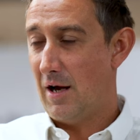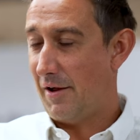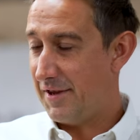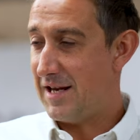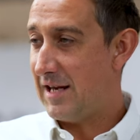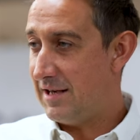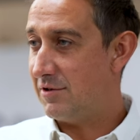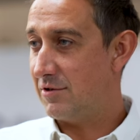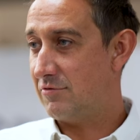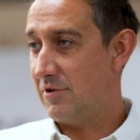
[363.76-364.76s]
I think
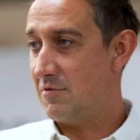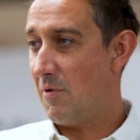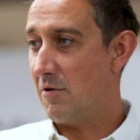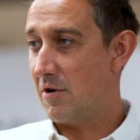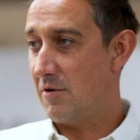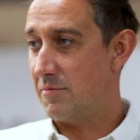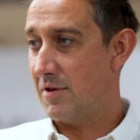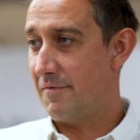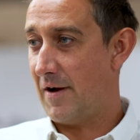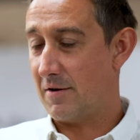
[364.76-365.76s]
industry's woken up to
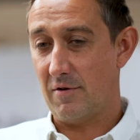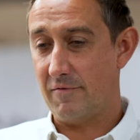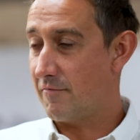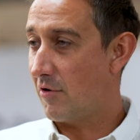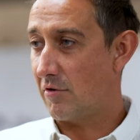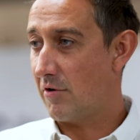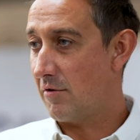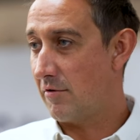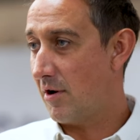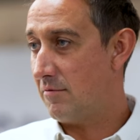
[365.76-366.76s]
the fact of you've got to grow
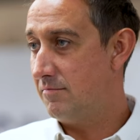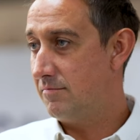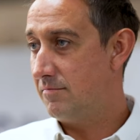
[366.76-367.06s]
your own.